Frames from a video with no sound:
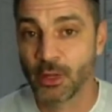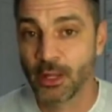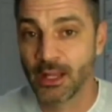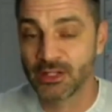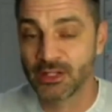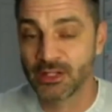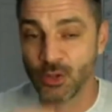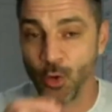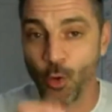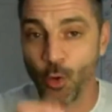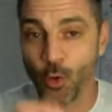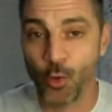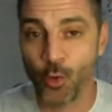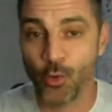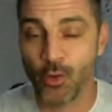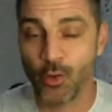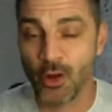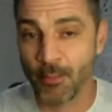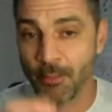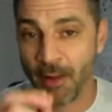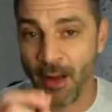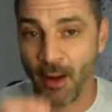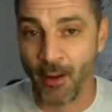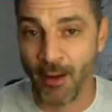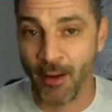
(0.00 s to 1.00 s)
It's all
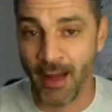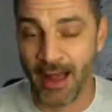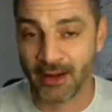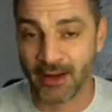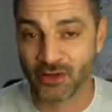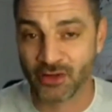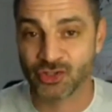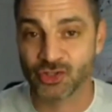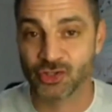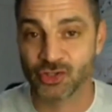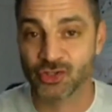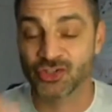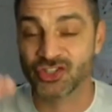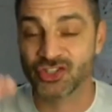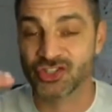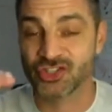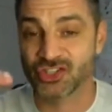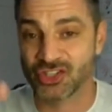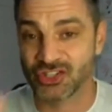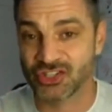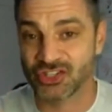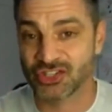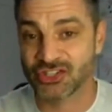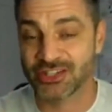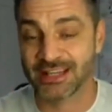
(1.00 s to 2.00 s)
about action.
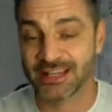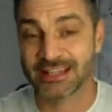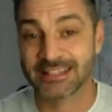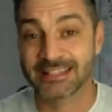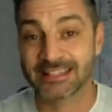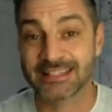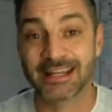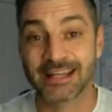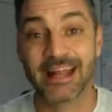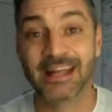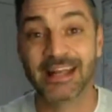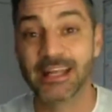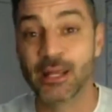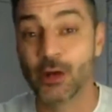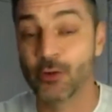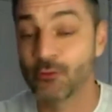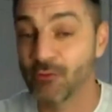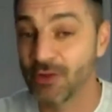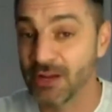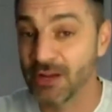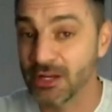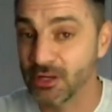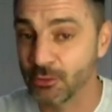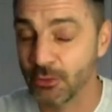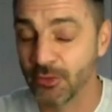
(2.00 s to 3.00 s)
Success in any
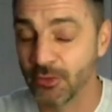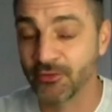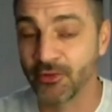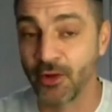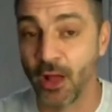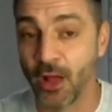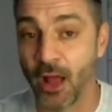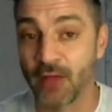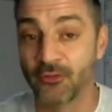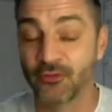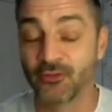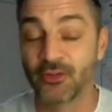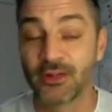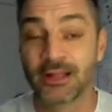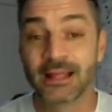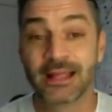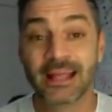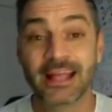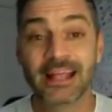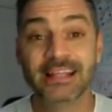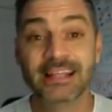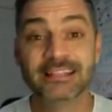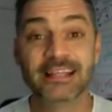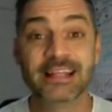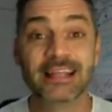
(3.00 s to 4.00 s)
arena of life
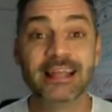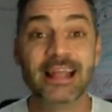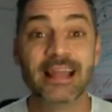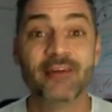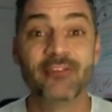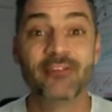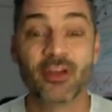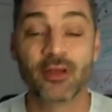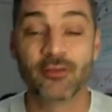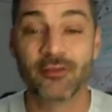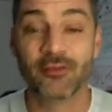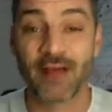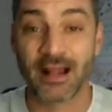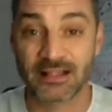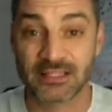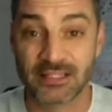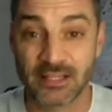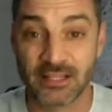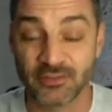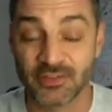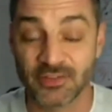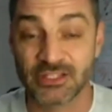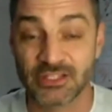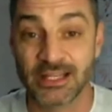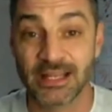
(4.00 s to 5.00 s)
is a level of
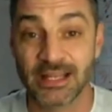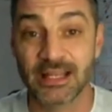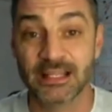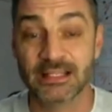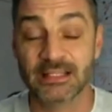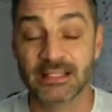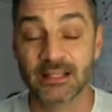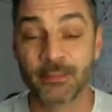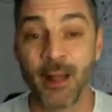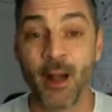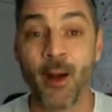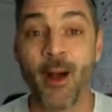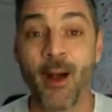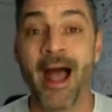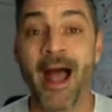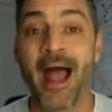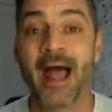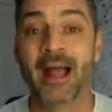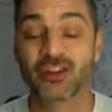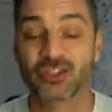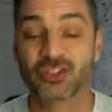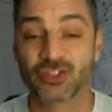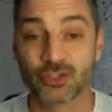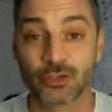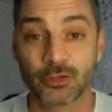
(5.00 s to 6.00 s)
activity. It's about
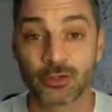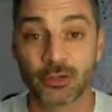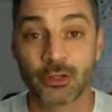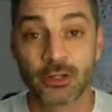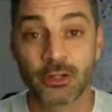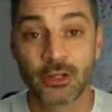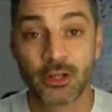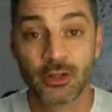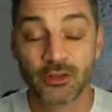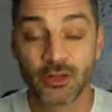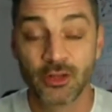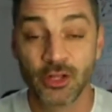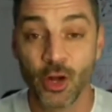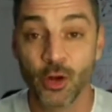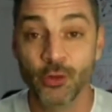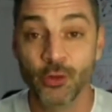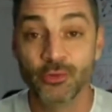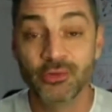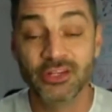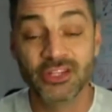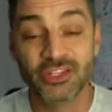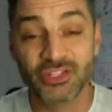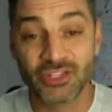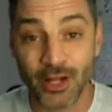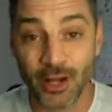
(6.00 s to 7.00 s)
action. The
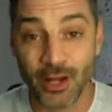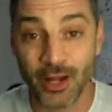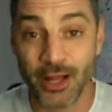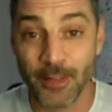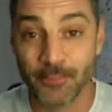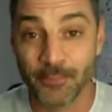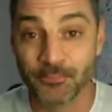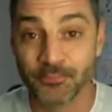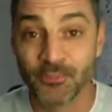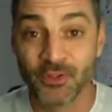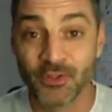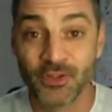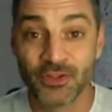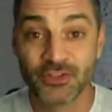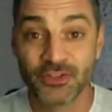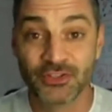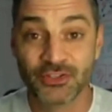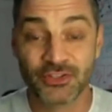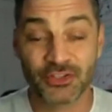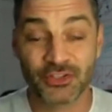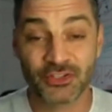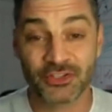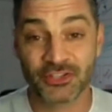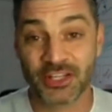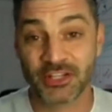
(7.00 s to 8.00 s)
only time
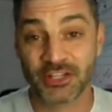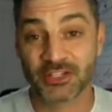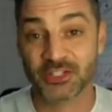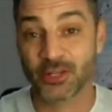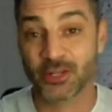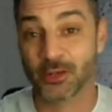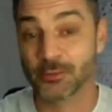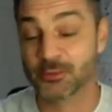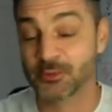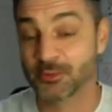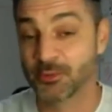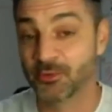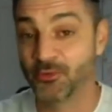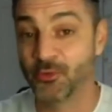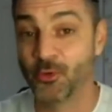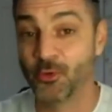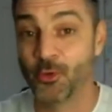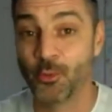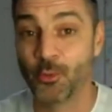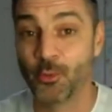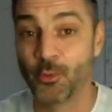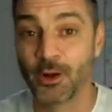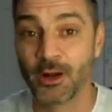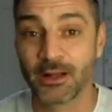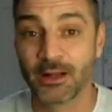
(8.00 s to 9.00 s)
success comes
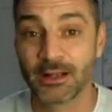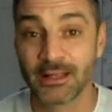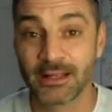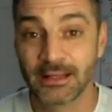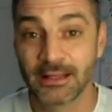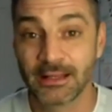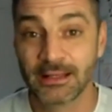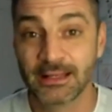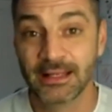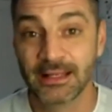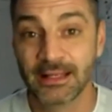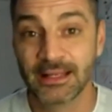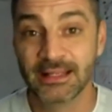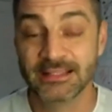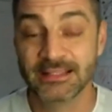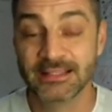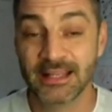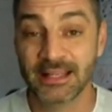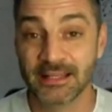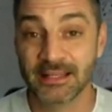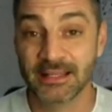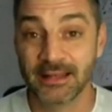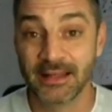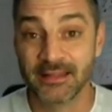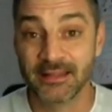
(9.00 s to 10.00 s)
before work is
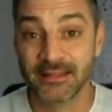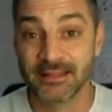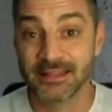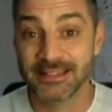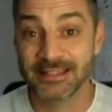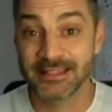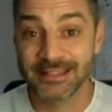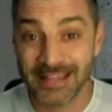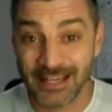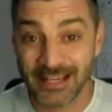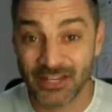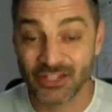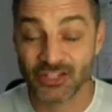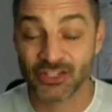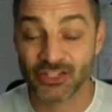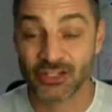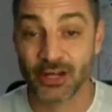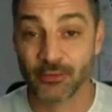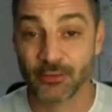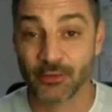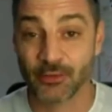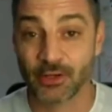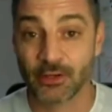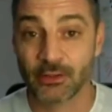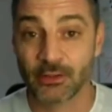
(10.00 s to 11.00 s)
in the
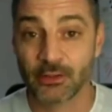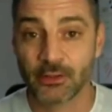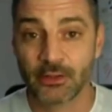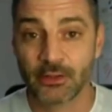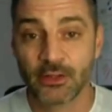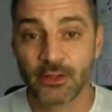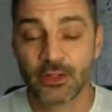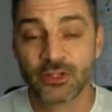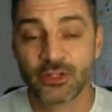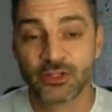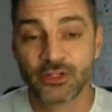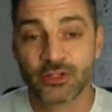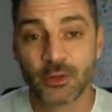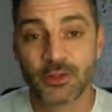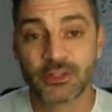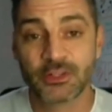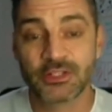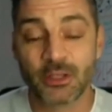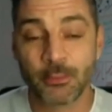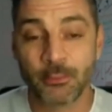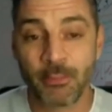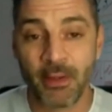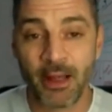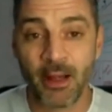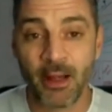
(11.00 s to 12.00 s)
dictionary. So it's
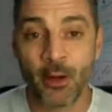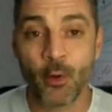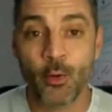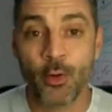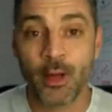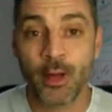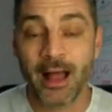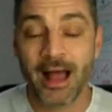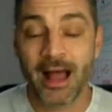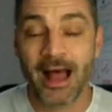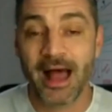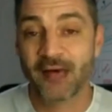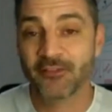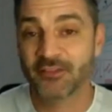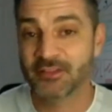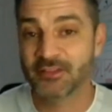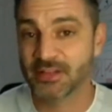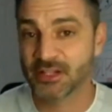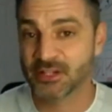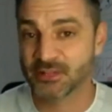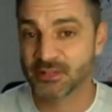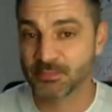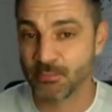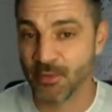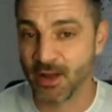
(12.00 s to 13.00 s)
about having
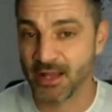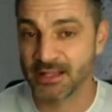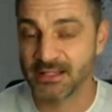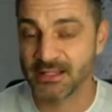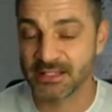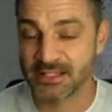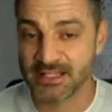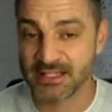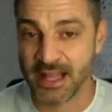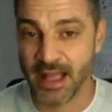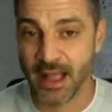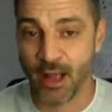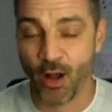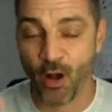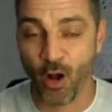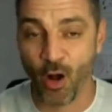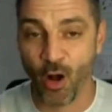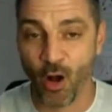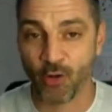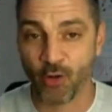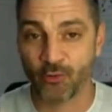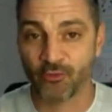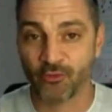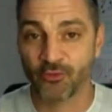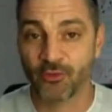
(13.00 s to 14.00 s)
this mindset
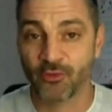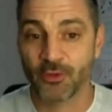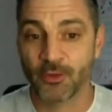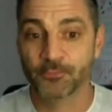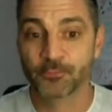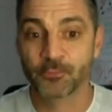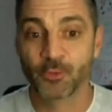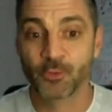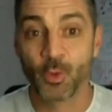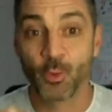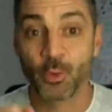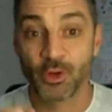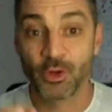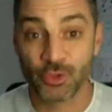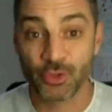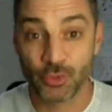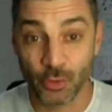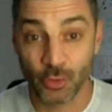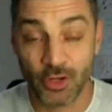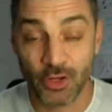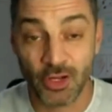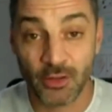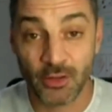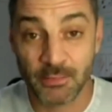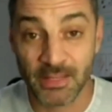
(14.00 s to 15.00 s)
of when
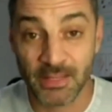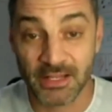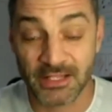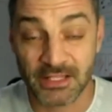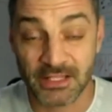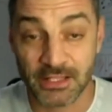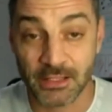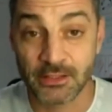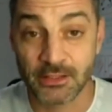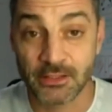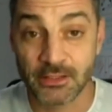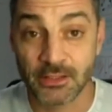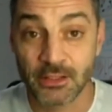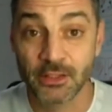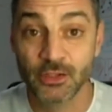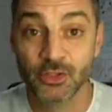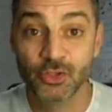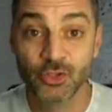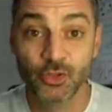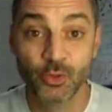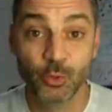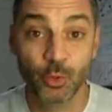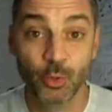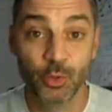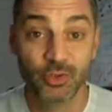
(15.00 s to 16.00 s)
you're committed,
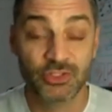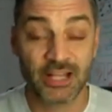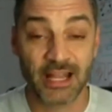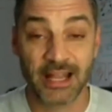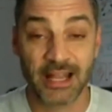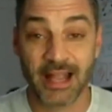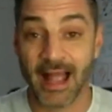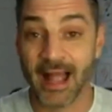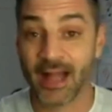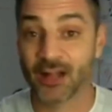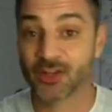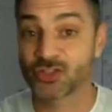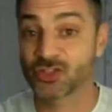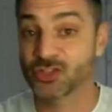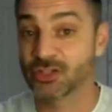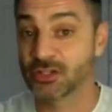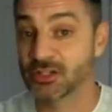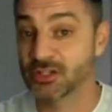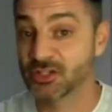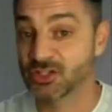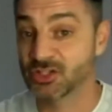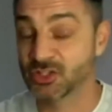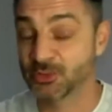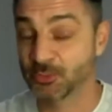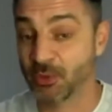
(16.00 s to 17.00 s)
you will take action
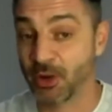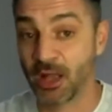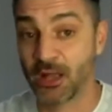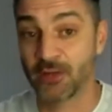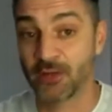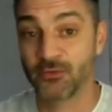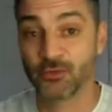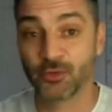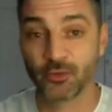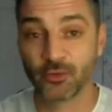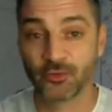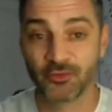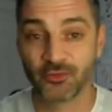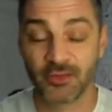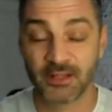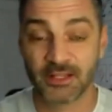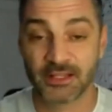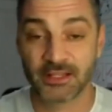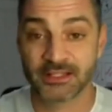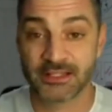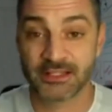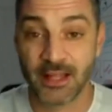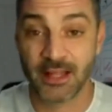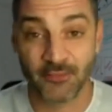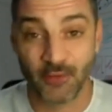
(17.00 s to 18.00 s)
in spite of your
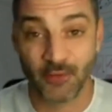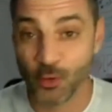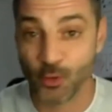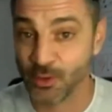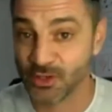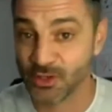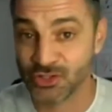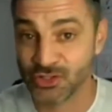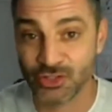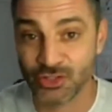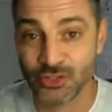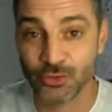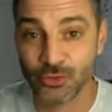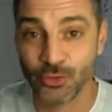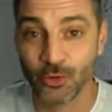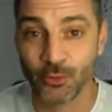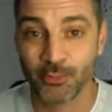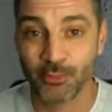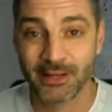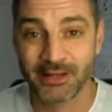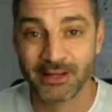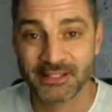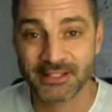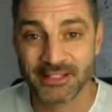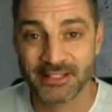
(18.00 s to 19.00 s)
fears. Never question your
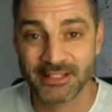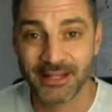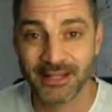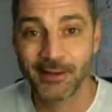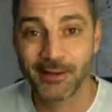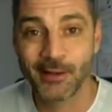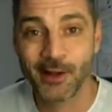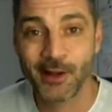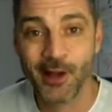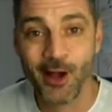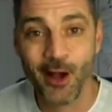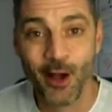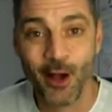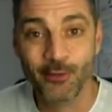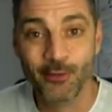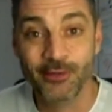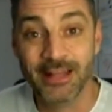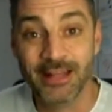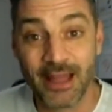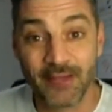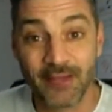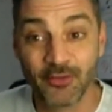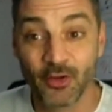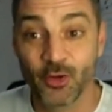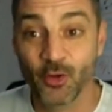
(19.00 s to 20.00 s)
ability,
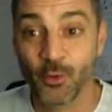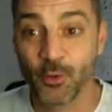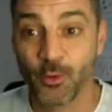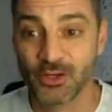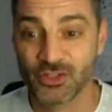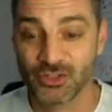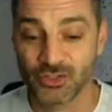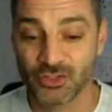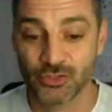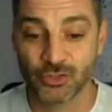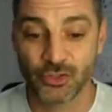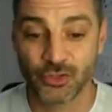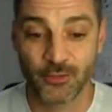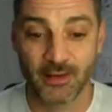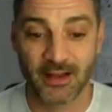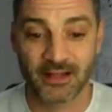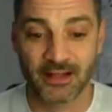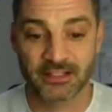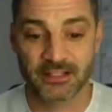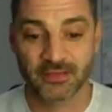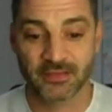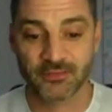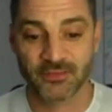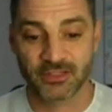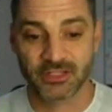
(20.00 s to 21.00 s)
only ever question your
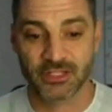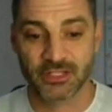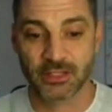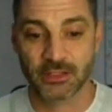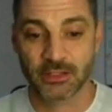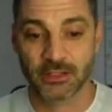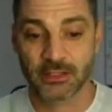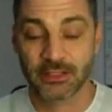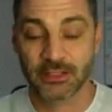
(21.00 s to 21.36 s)
activity.